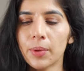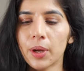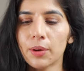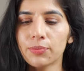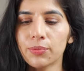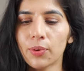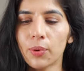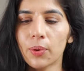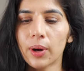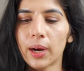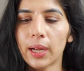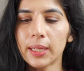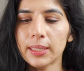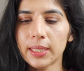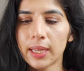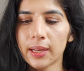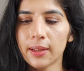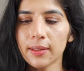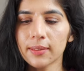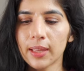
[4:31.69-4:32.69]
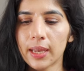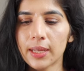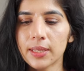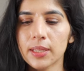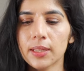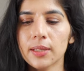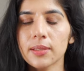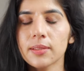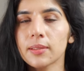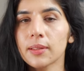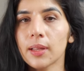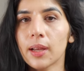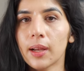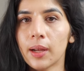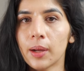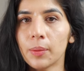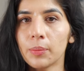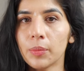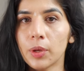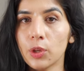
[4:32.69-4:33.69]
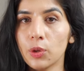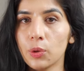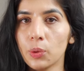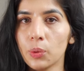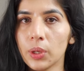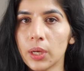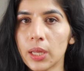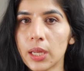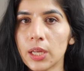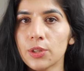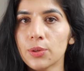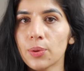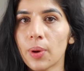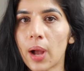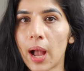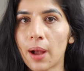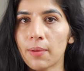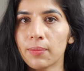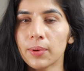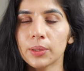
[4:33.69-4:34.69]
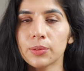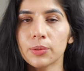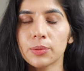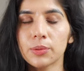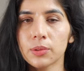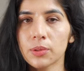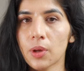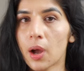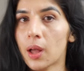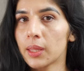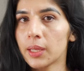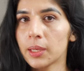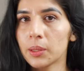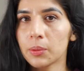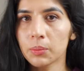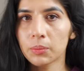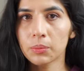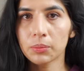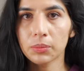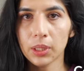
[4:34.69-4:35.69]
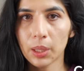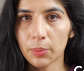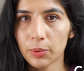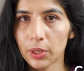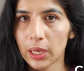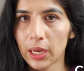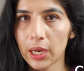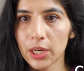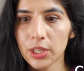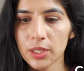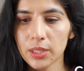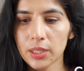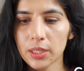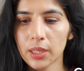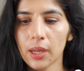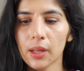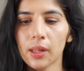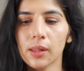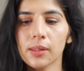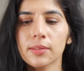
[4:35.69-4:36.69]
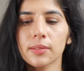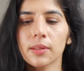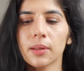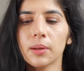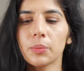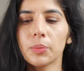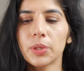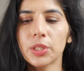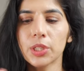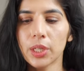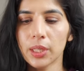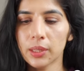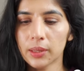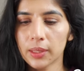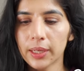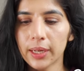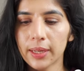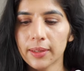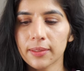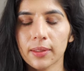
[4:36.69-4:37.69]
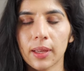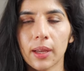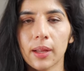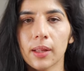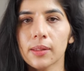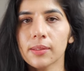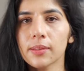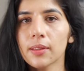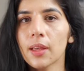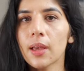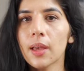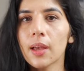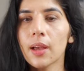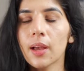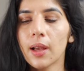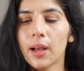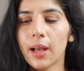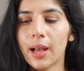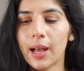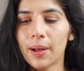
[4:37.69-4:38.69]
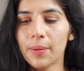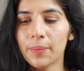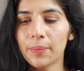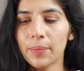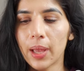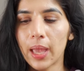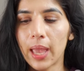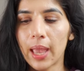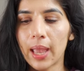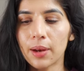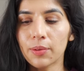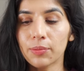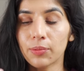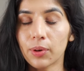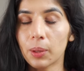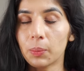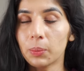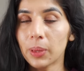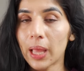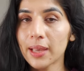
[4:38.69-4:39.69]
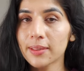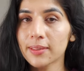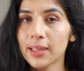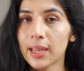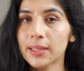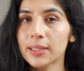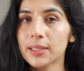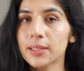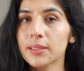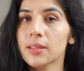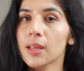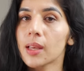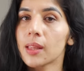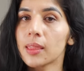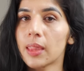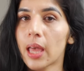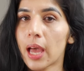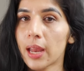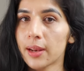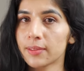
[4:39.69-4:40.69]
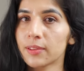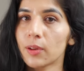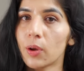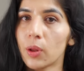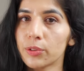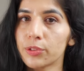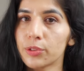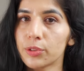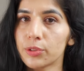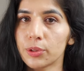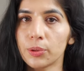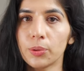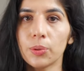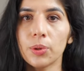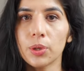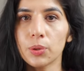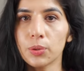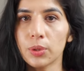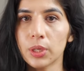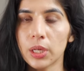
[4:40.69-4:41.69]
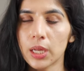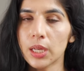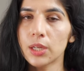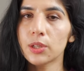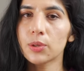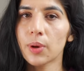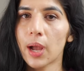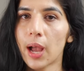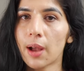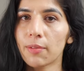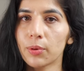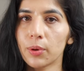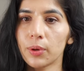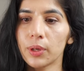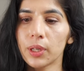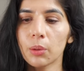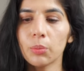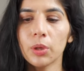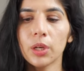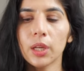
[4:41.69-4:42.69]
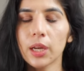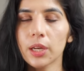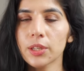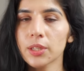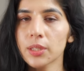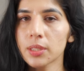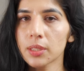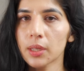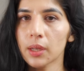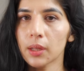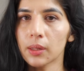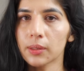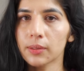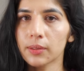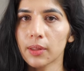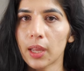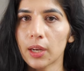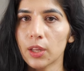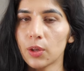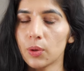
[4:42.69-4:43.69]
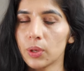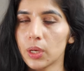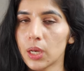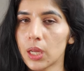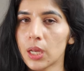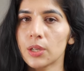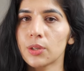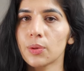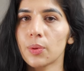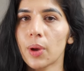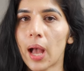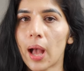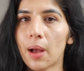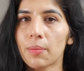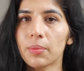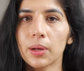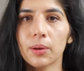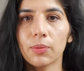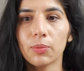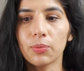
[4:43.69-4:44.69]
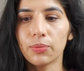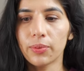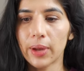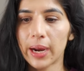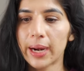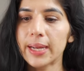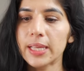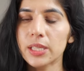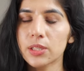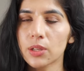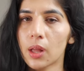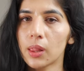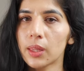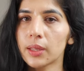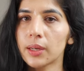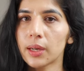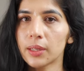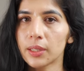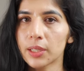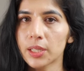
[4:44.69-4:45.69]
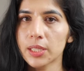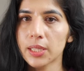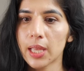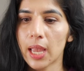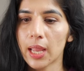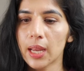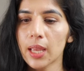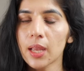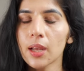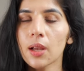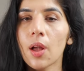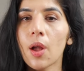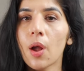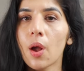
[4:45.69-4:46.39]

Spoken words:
for a data scientist, you need to have a solid communication skills, machine learning skills, And for applied scientists, that is also true. You need to have good communication skills and you need to have a very solid understanding